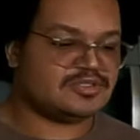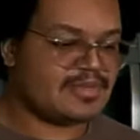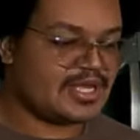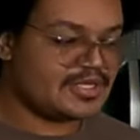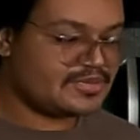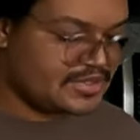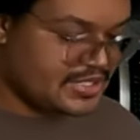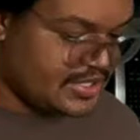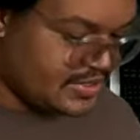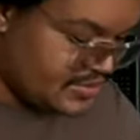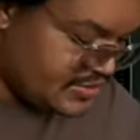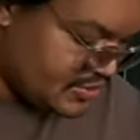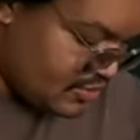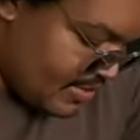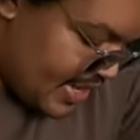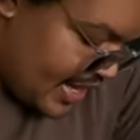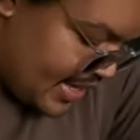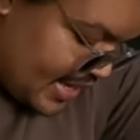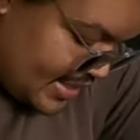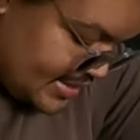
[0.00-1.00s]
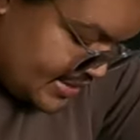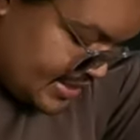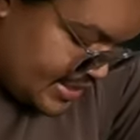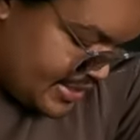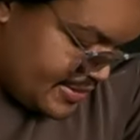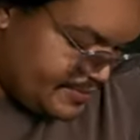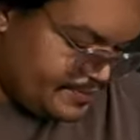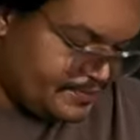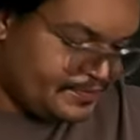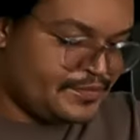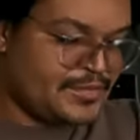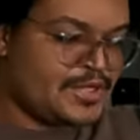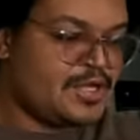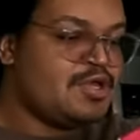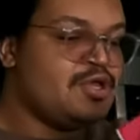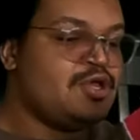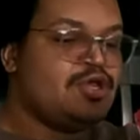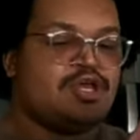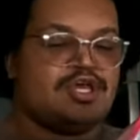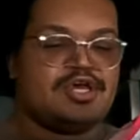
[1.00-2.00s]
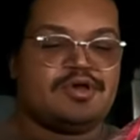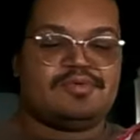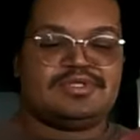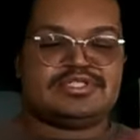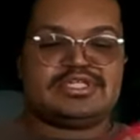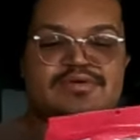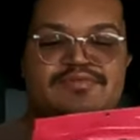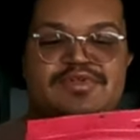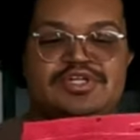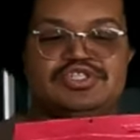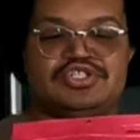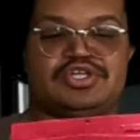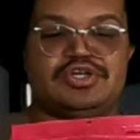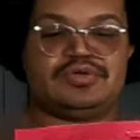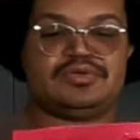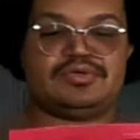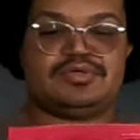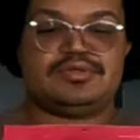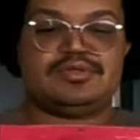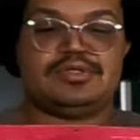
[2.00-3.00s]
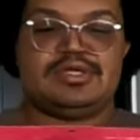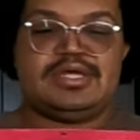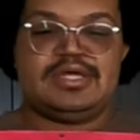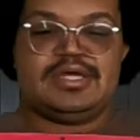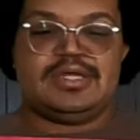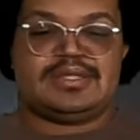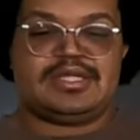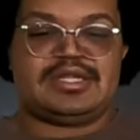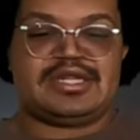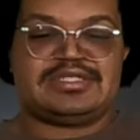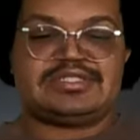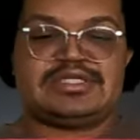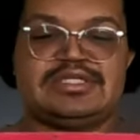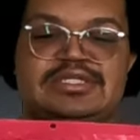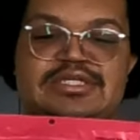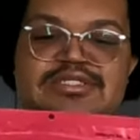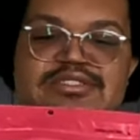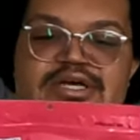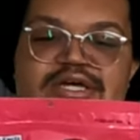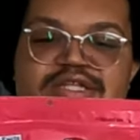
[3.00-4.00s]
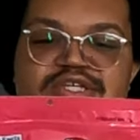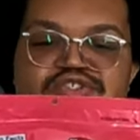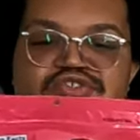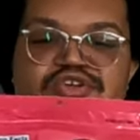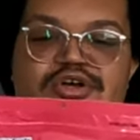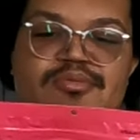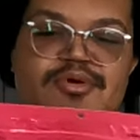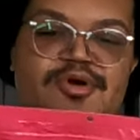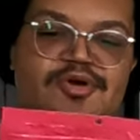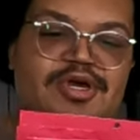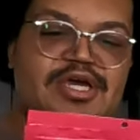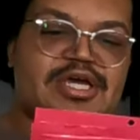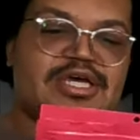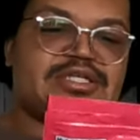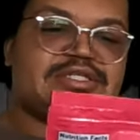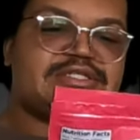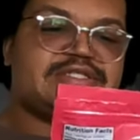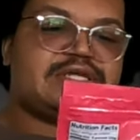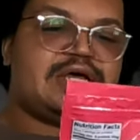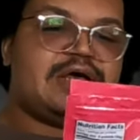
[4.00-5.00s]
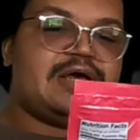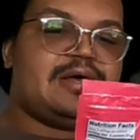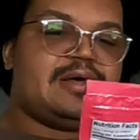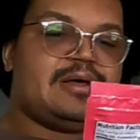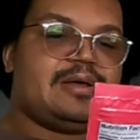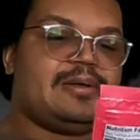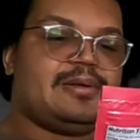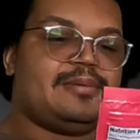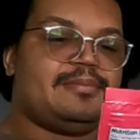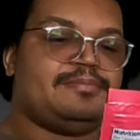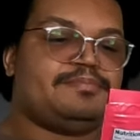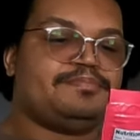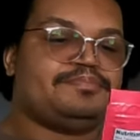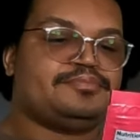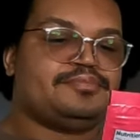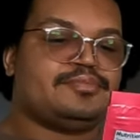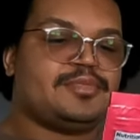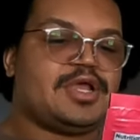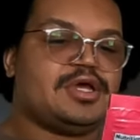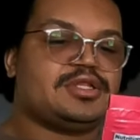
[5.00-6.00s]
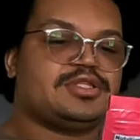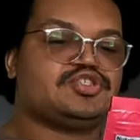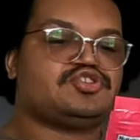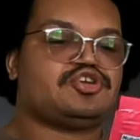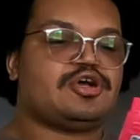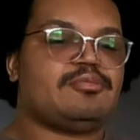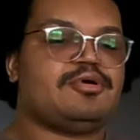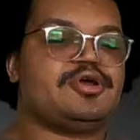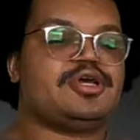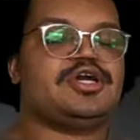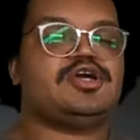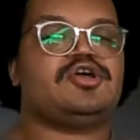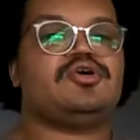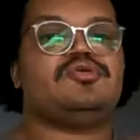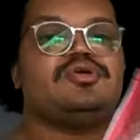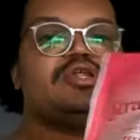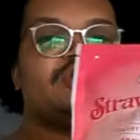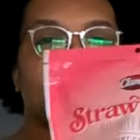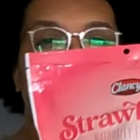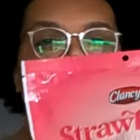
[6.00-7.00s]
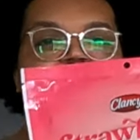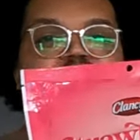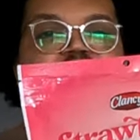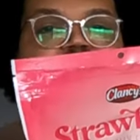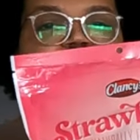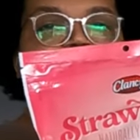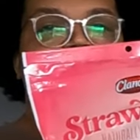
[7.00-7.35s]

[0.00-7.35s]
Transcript: mashed potatoes so bad last time. It wasn't even a joke. Then I seen these strawberries, strawberry coated